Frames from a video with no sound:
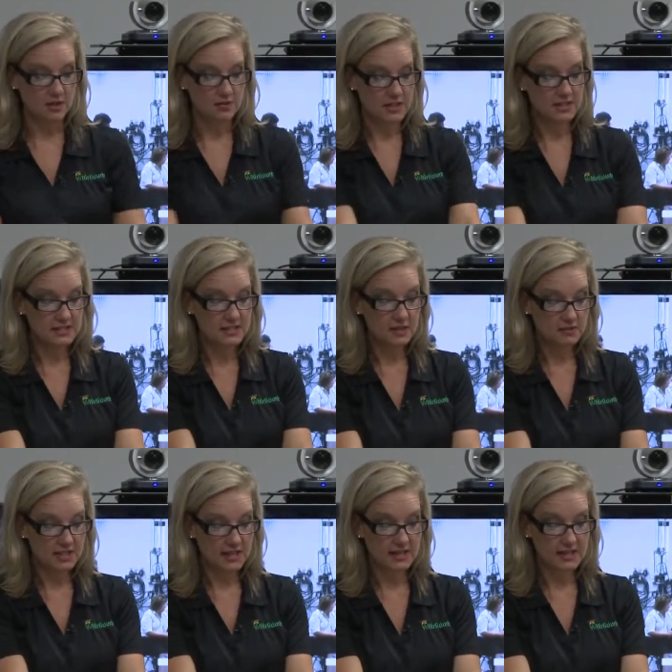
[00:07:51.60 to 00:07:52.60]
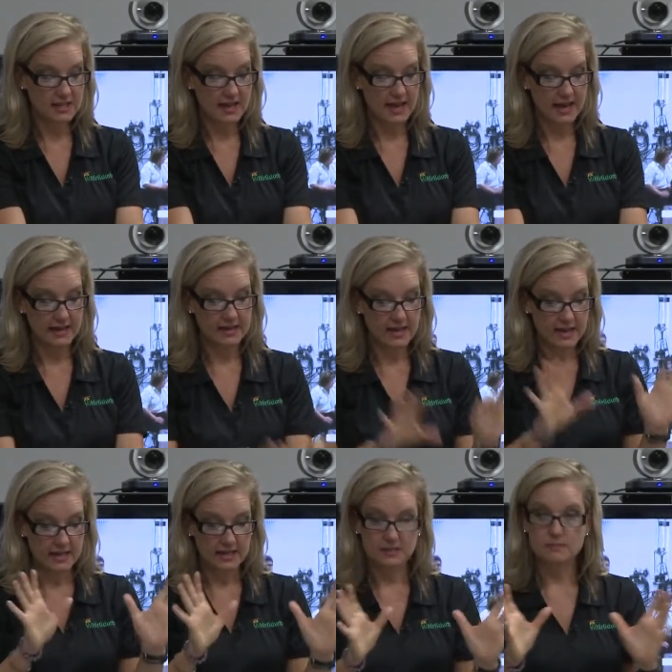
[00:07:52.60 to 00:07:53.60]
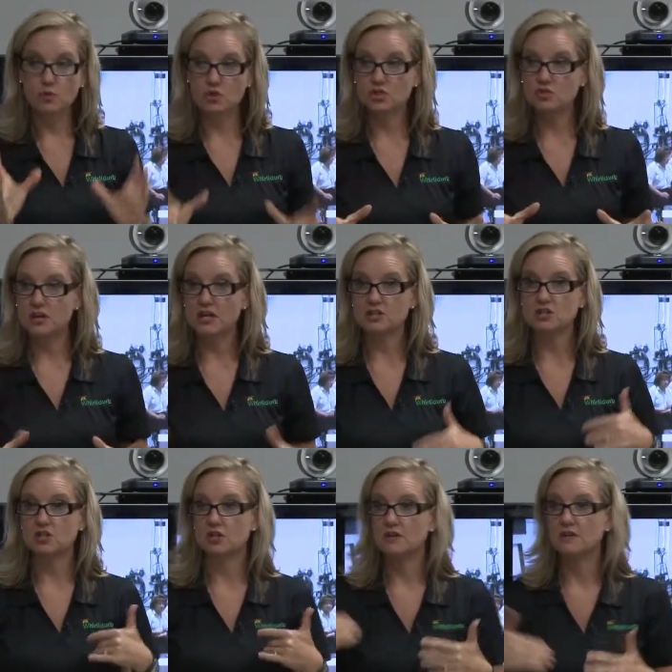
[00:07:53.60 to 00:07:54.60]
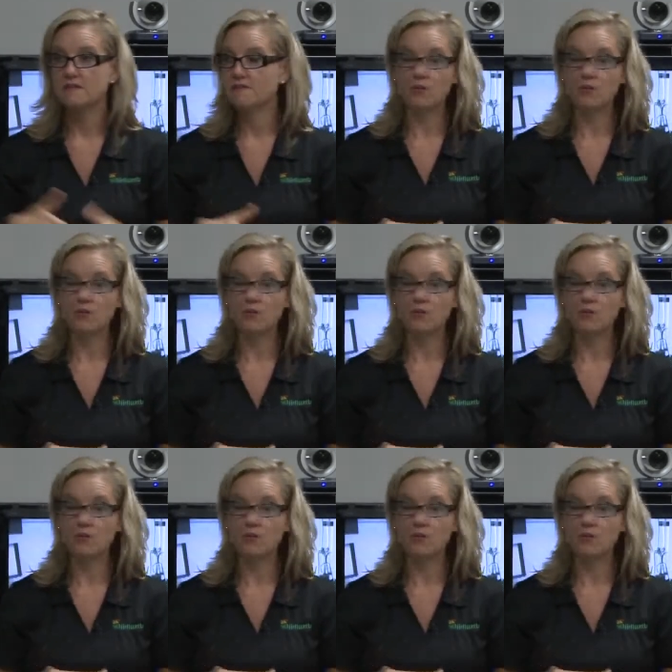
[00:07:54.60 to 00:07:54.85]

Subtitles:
of what you're presenting and the